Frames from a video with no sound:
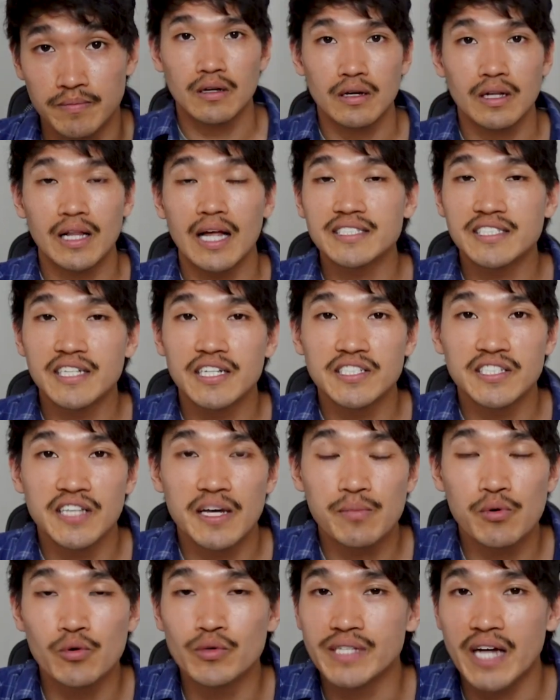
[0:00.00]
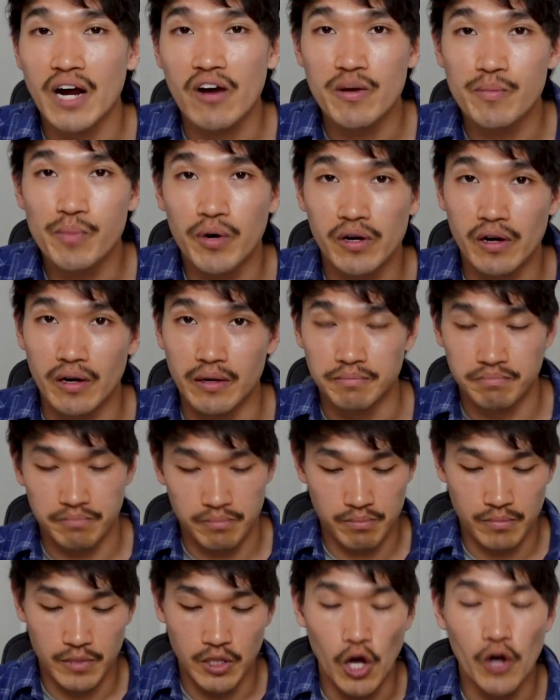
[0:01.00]
Classic example is Harry Potter.
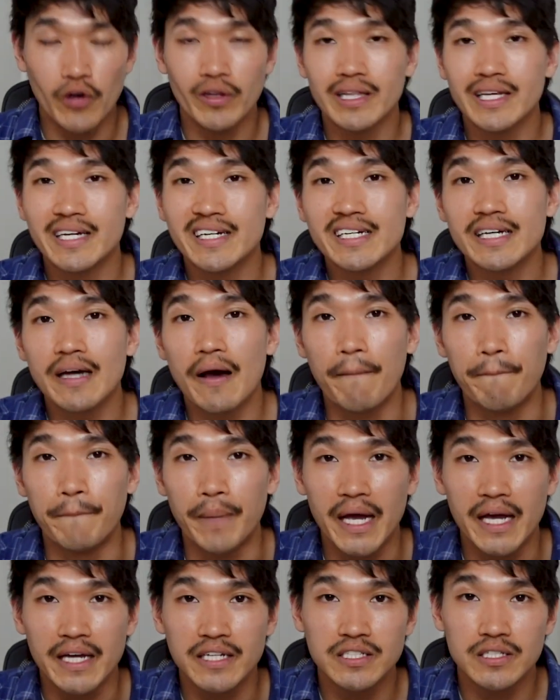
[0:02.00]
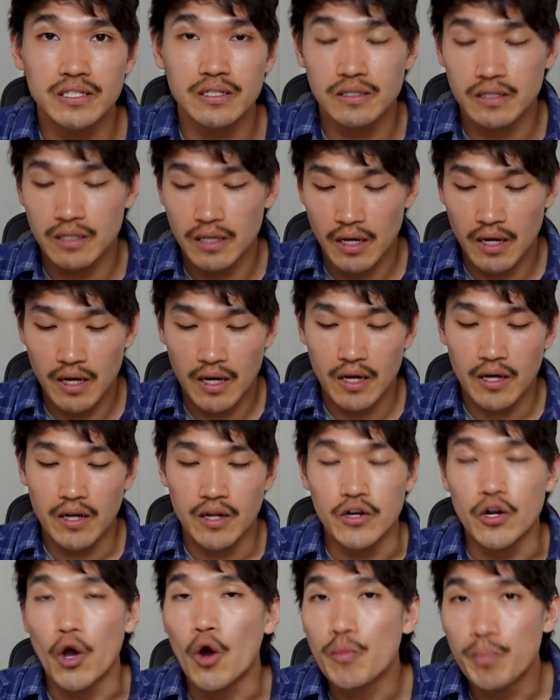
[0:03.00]
Lonely, abandoned,
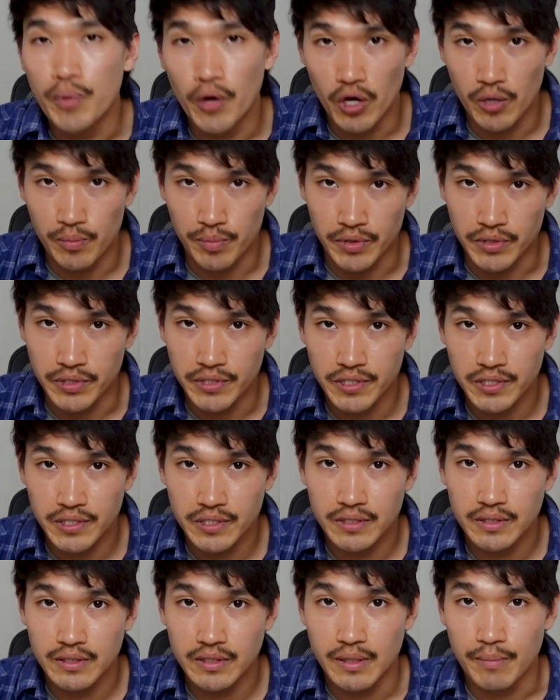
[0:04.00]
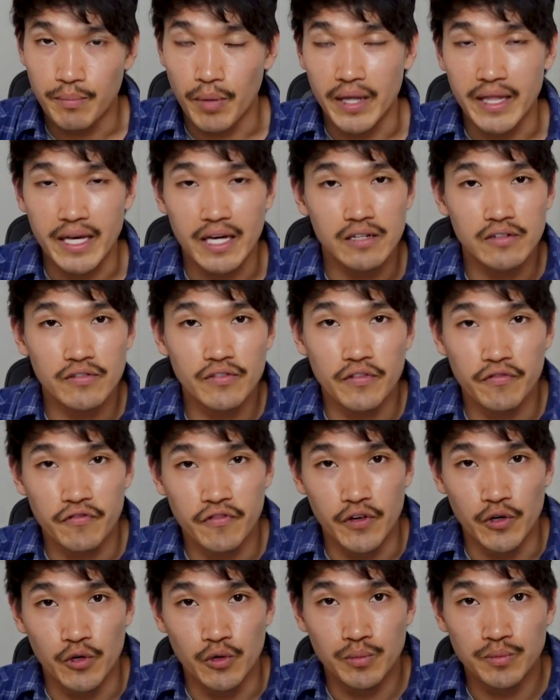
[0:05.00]
no purpose. By the end of the
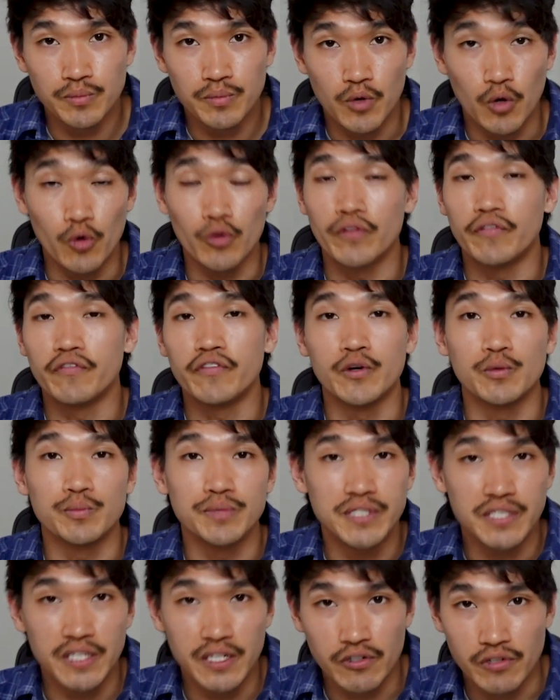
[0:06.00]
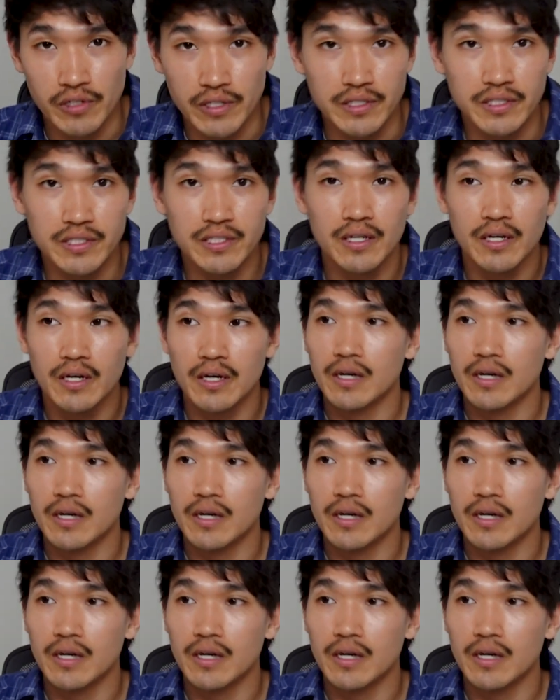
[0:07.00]
film, or the film series,